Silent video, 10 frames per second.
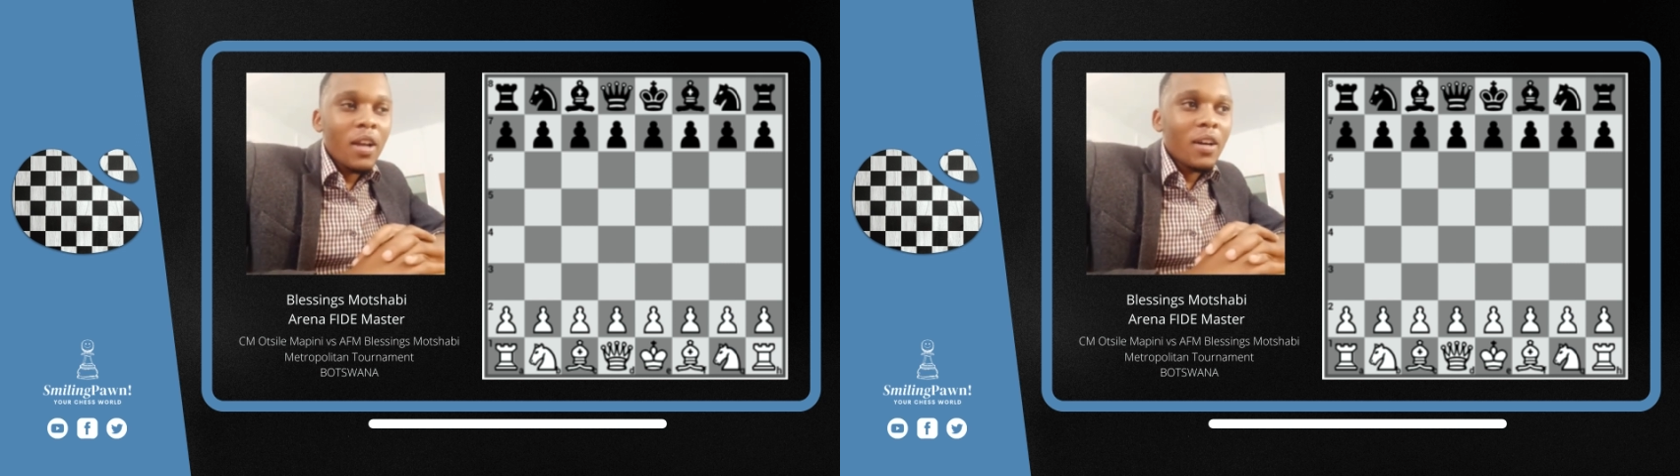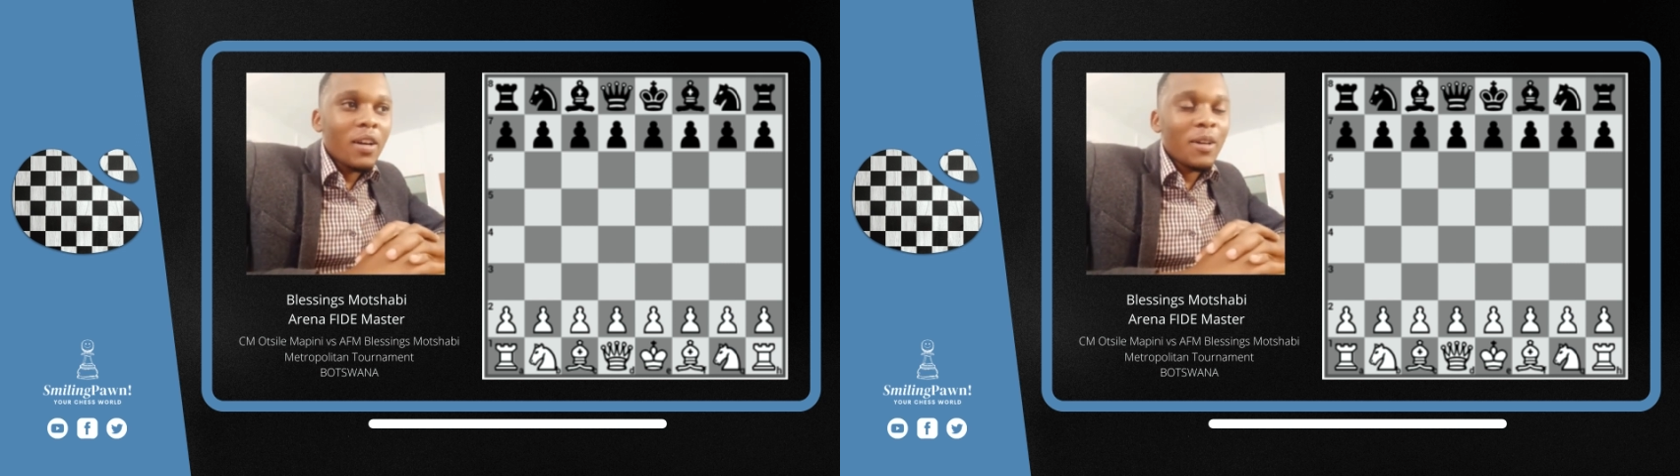
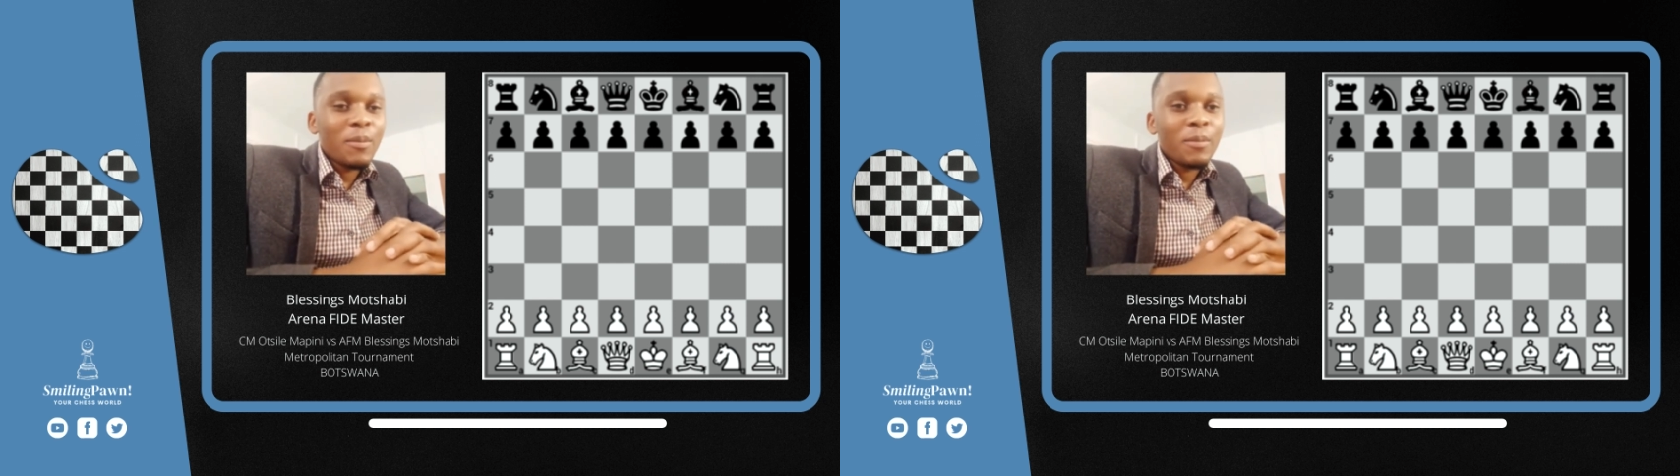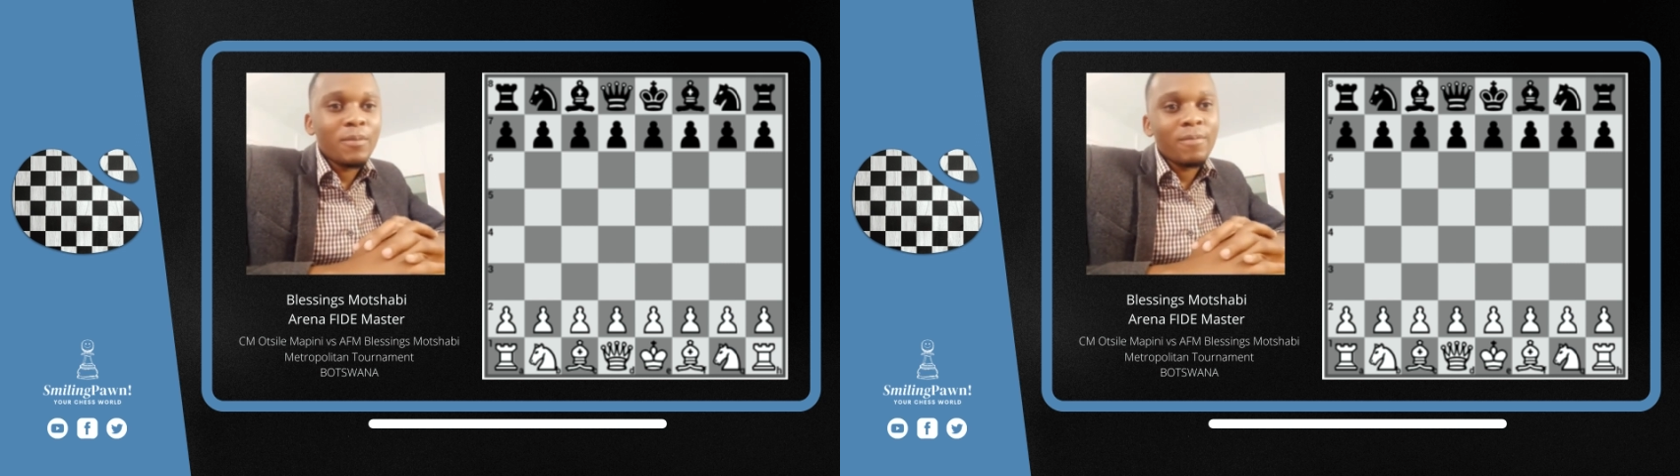
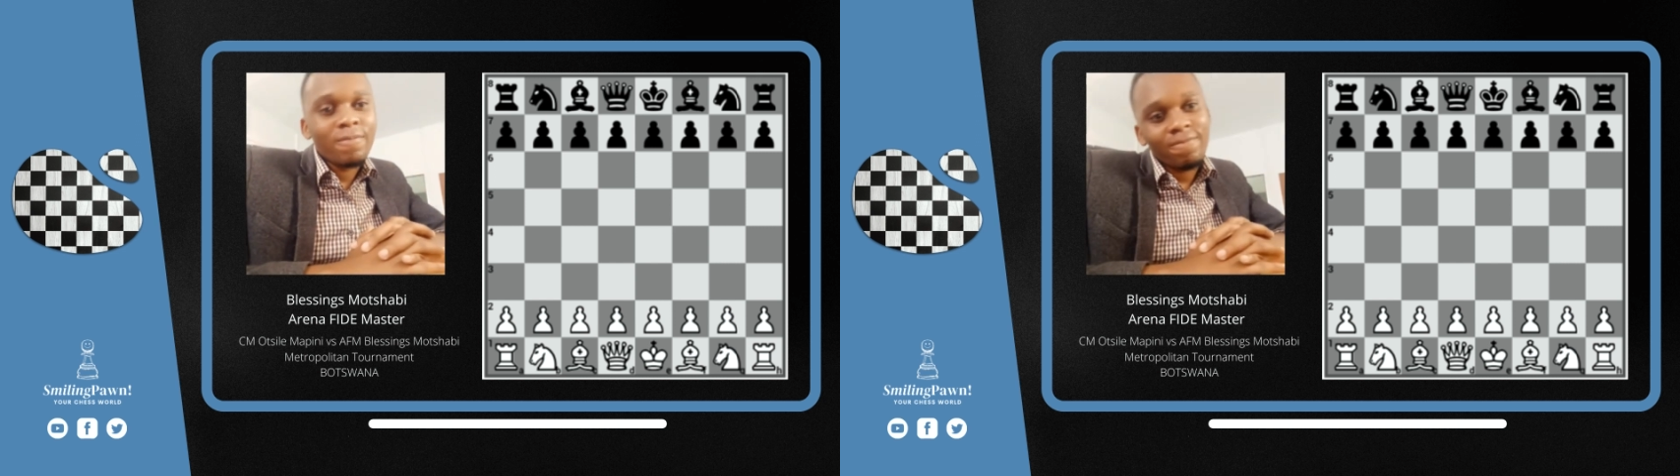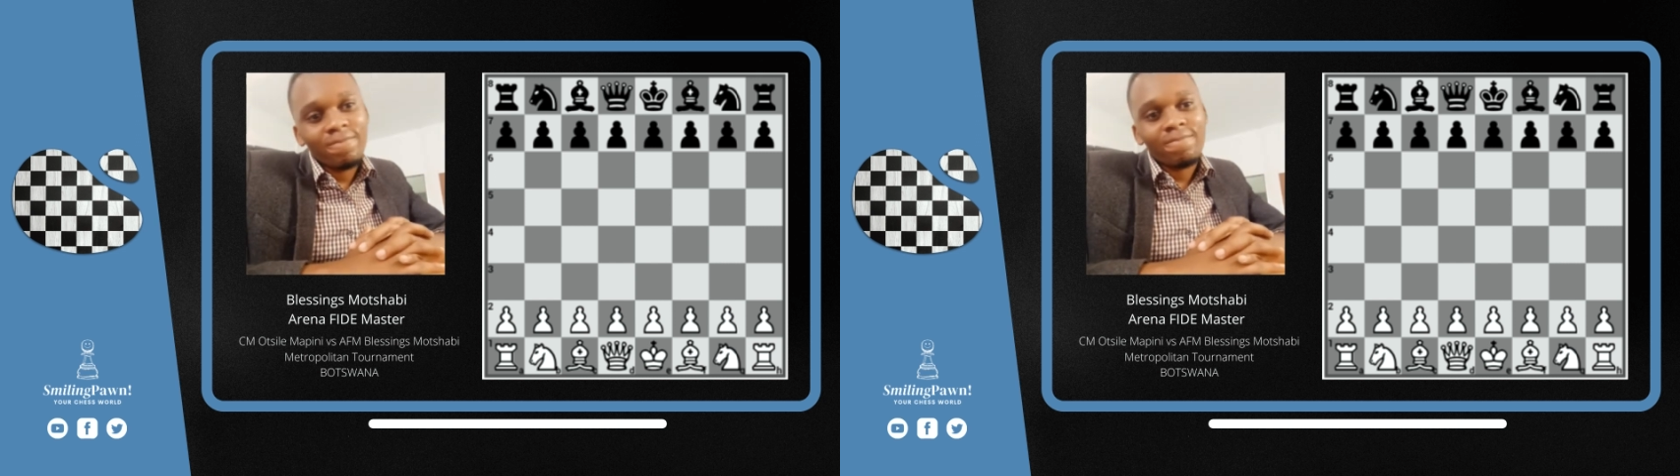Um,
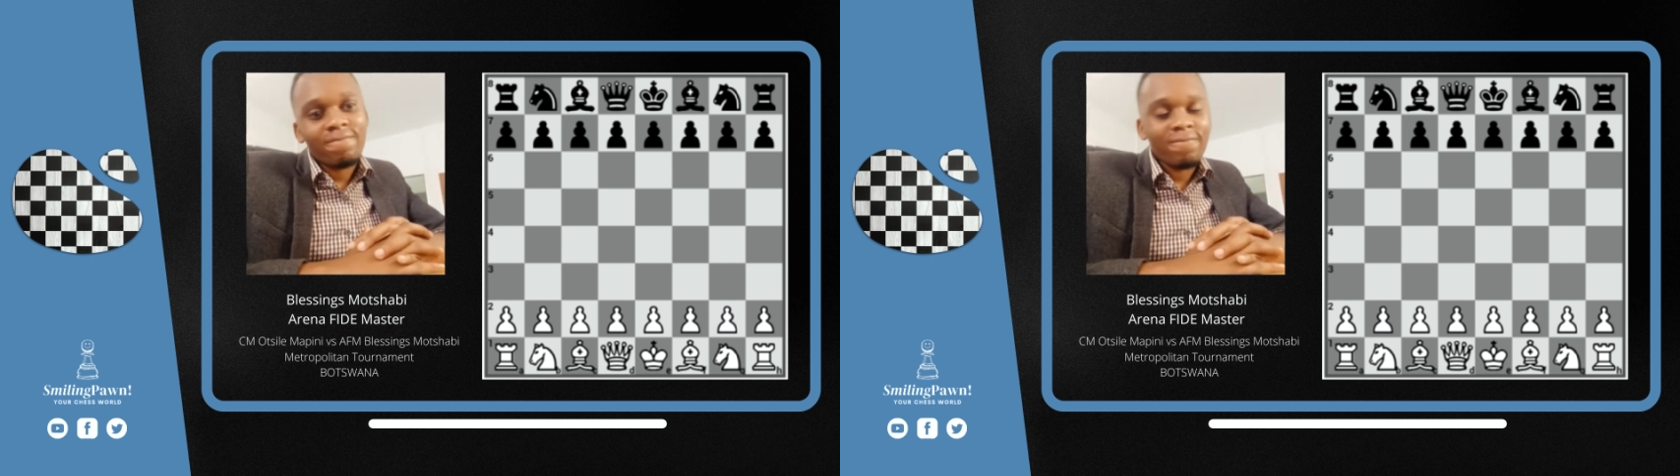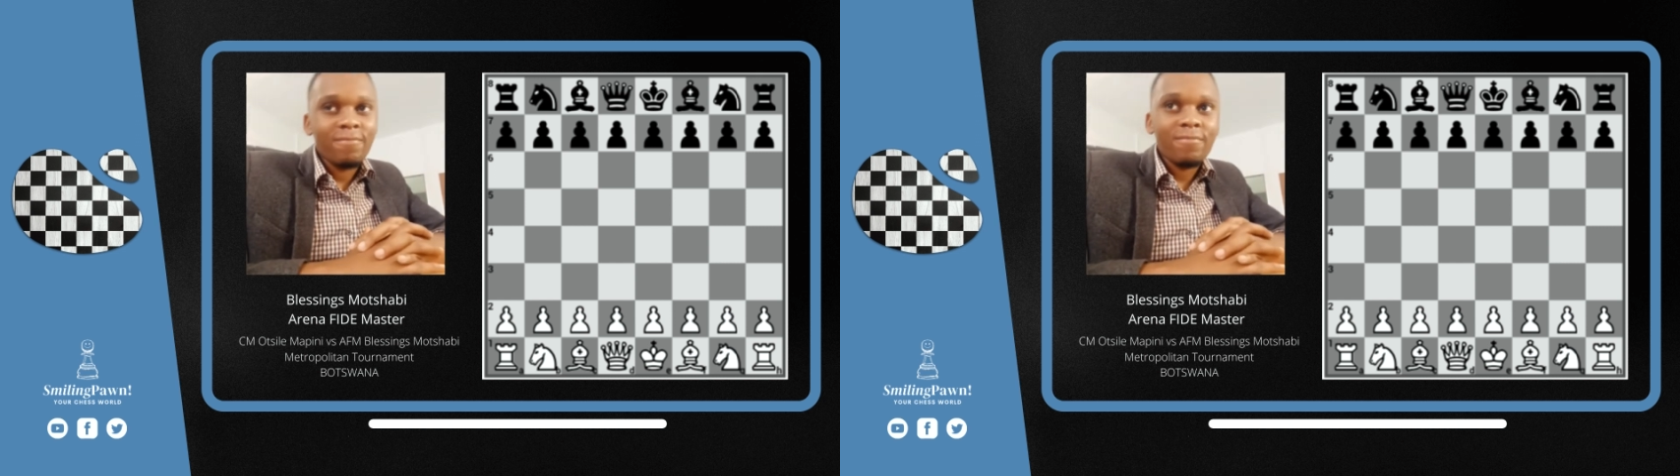
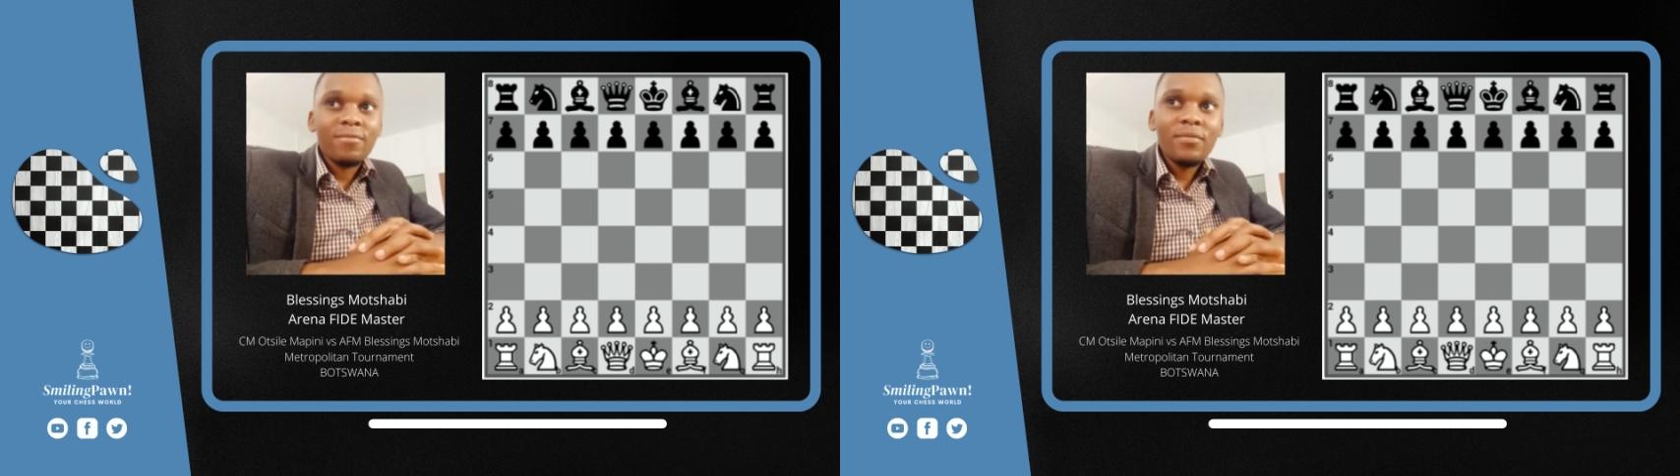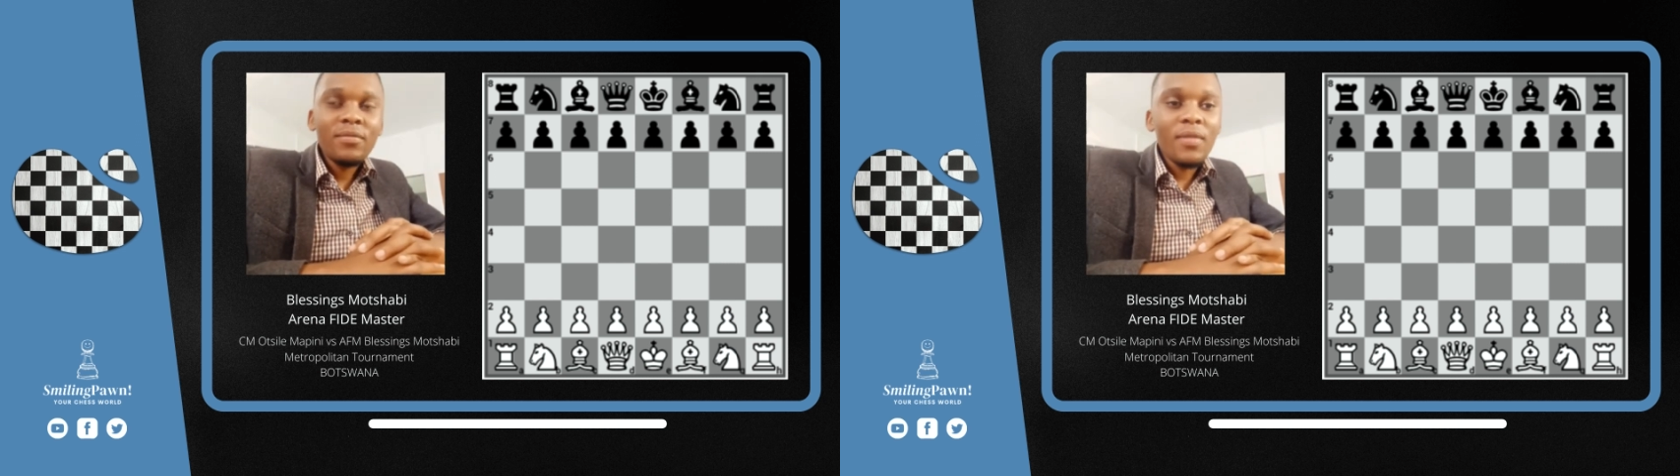
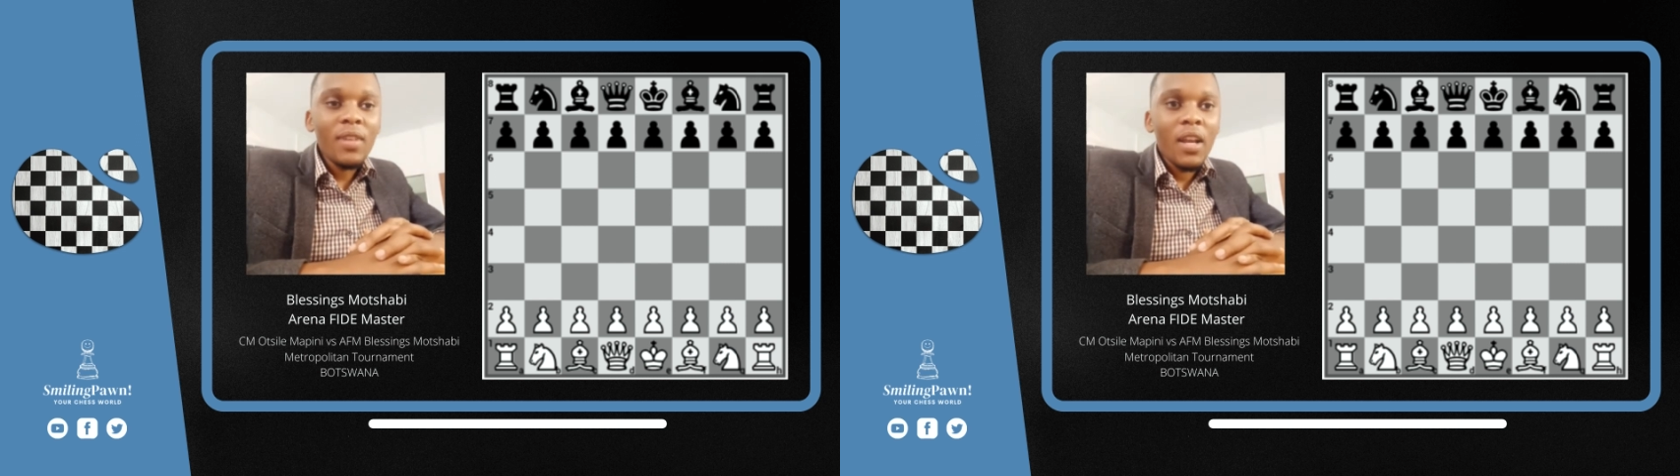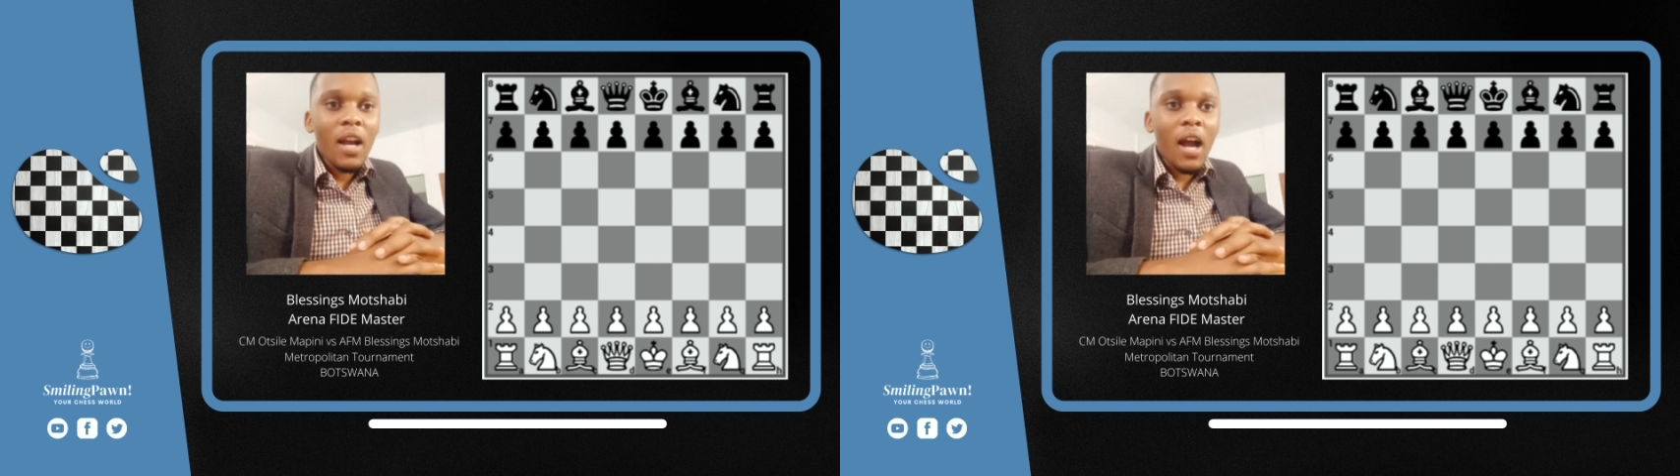
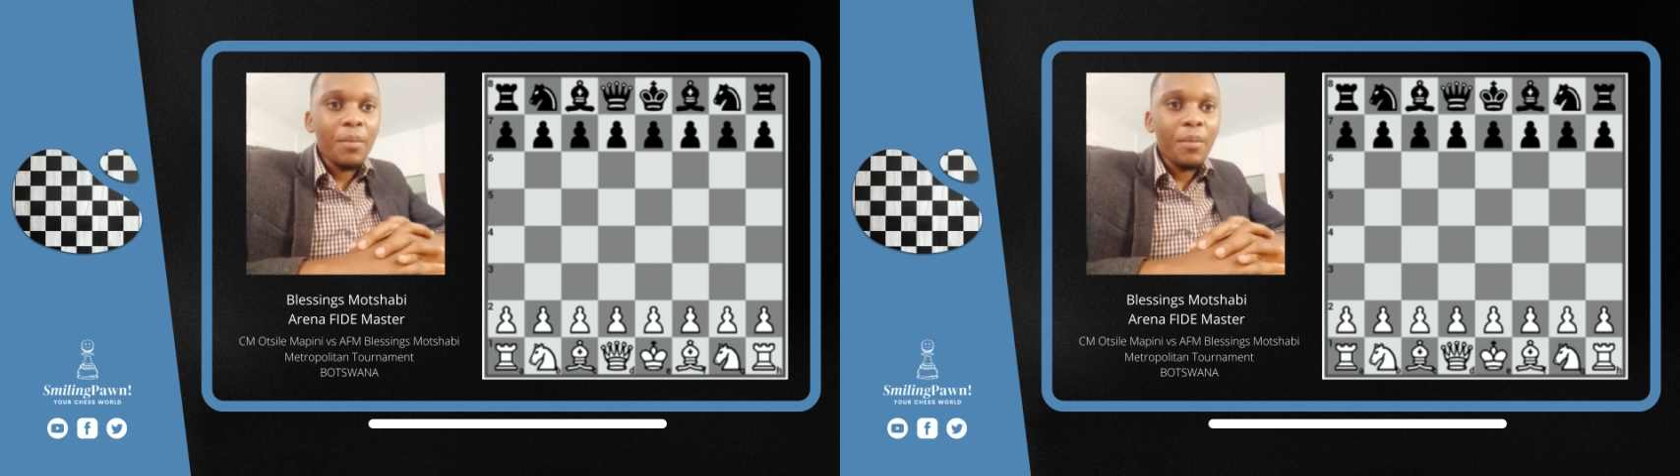I'm